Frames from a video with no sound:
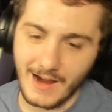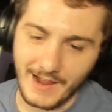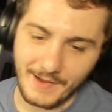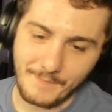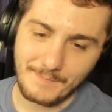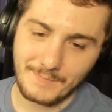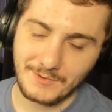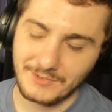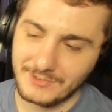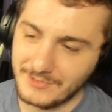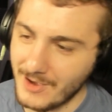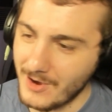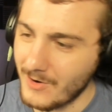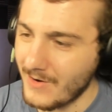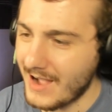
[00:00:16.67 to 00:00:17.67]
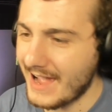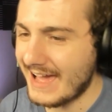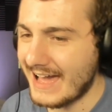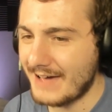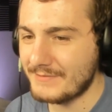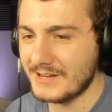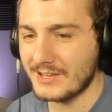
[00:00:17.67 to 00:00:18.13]
right, so
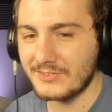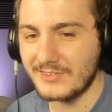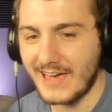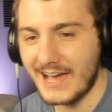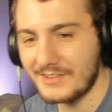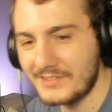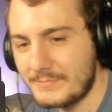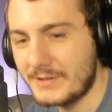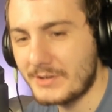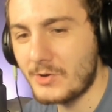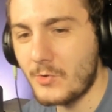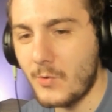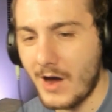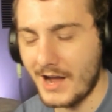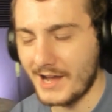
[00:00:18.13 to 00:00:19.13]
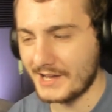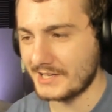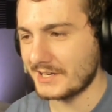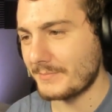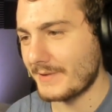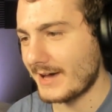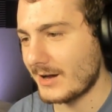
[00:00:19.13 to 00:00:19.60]
I haven't exactly been
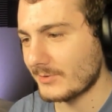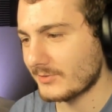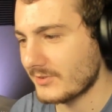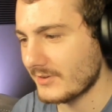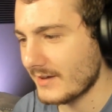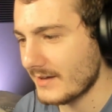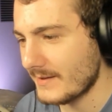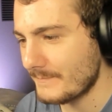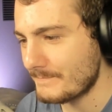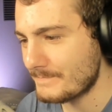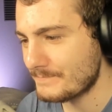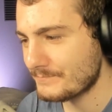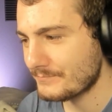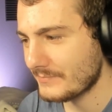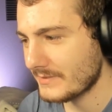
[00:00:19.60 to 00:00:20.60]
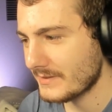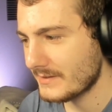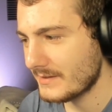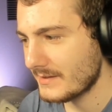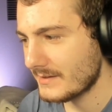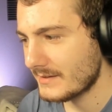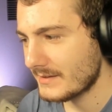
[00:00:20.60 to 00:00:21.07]
quiet about
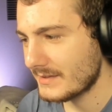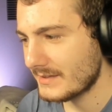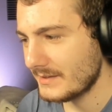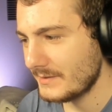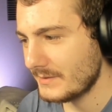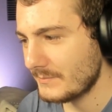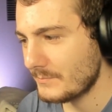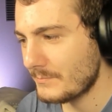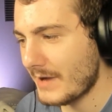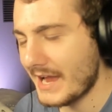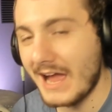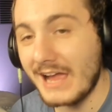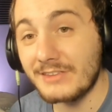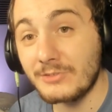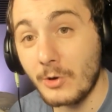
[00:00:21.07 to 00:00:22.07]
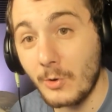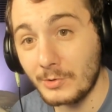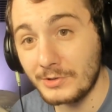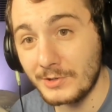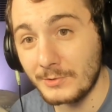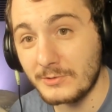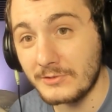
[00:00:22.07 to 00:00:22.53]
my I
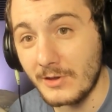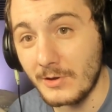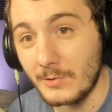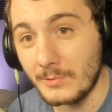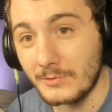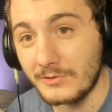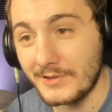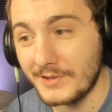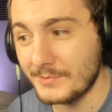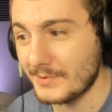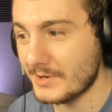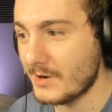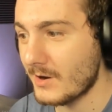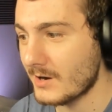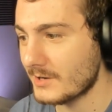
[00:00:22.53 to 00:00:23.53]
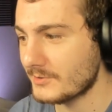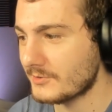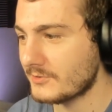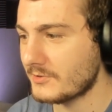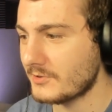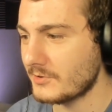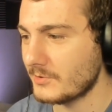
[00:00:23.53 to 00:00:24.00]
told you so's in
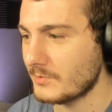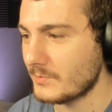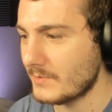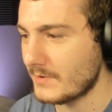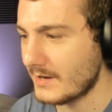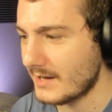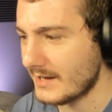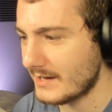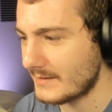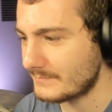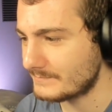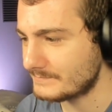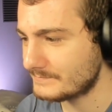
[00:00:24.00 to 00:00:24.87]
regards to...